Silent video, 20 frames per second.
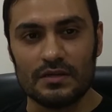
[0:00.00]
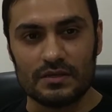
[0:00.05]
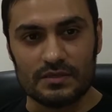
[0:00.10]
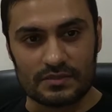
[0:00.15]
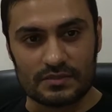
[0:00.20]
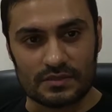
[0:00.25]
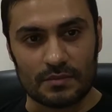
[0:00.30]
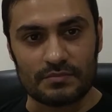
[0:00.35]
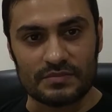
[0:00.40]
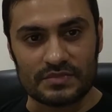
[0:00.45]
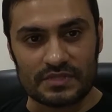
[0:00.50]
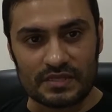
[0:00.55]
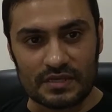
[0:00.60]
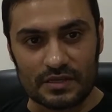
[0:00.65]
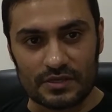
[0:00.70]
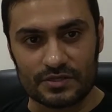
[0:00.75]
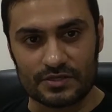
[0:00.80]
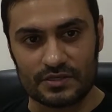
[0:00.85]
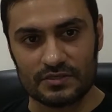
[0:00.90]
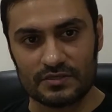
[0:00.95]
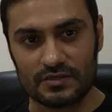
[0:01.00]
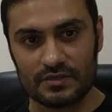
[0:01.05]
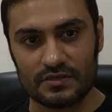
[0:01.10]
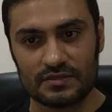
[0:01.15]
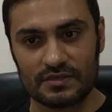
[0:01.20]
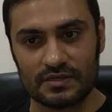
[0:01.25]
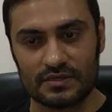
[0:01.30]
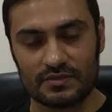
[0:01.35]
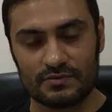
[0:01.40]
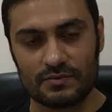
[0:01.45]
some
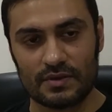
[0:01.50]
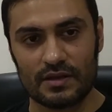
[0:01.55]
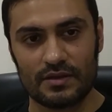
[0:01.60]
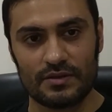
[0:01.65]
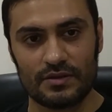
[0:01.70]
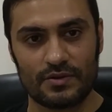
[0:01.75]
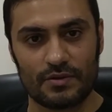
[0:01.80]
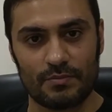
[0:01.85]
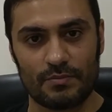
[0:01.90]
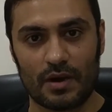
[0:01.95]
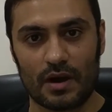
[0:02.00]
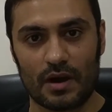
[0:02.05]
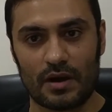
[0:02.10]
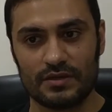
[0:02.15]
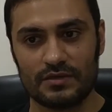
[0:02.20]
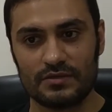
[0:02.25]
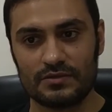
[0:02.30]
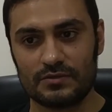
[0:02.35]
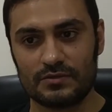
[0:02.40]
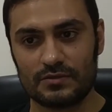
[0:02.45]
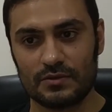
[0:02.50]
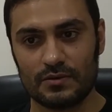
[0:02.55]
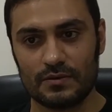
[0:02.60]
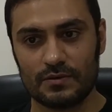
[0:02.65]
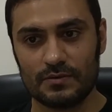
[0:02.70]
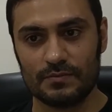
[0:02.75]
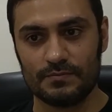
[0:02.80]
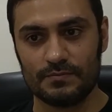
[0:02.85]
shivers as well in your body. So